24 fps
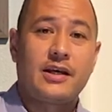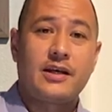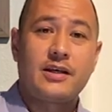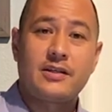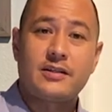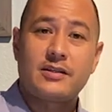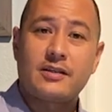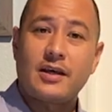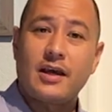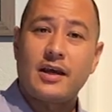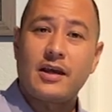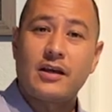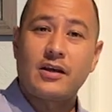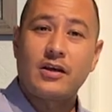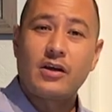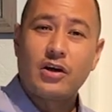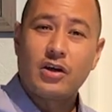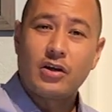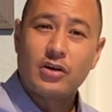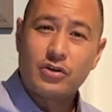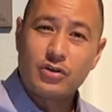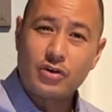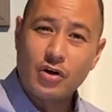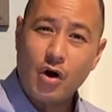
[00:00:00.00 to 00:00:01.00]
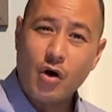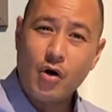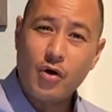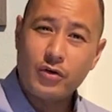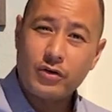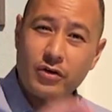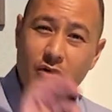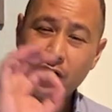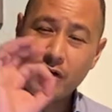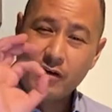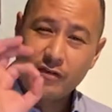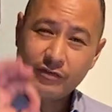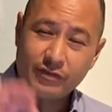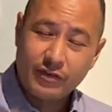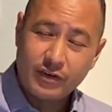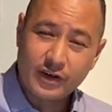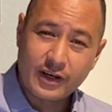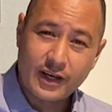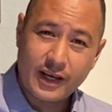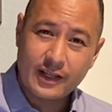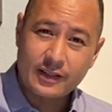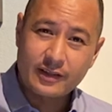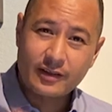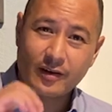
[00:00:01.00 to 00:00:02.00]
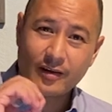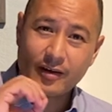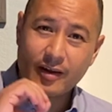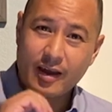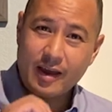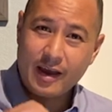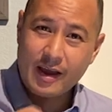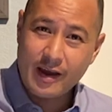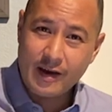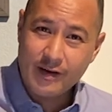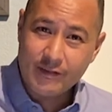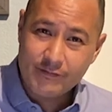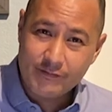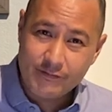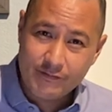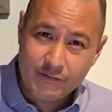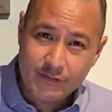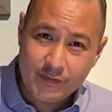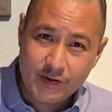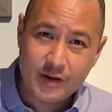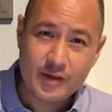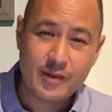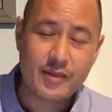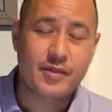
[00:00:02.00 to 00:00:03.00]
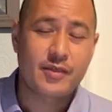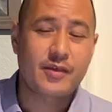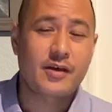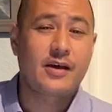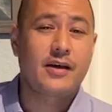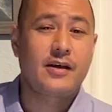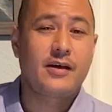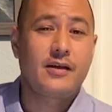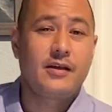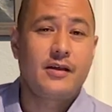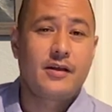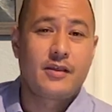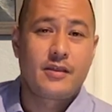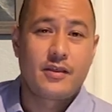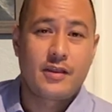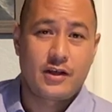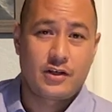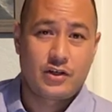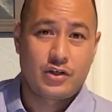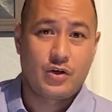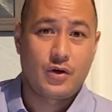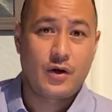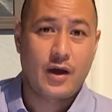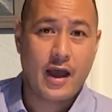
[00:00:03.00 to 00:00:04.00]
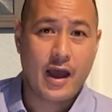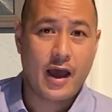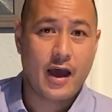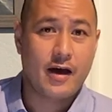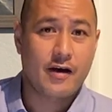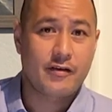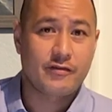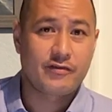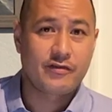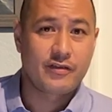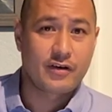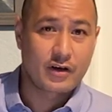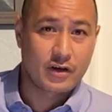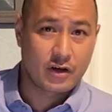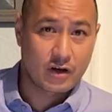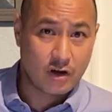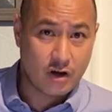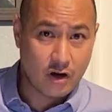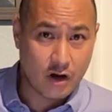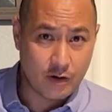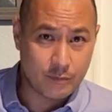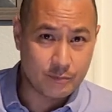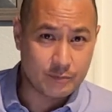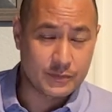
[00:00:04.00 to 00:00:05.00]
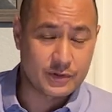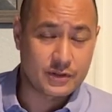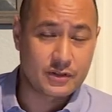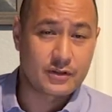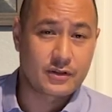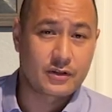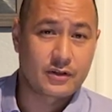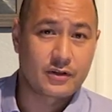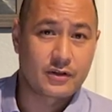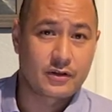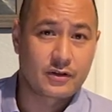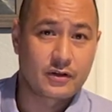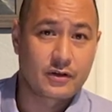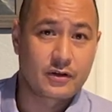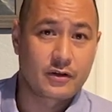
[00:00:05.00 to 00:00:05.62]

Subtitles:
He's saying, don't forget that everything that you have comes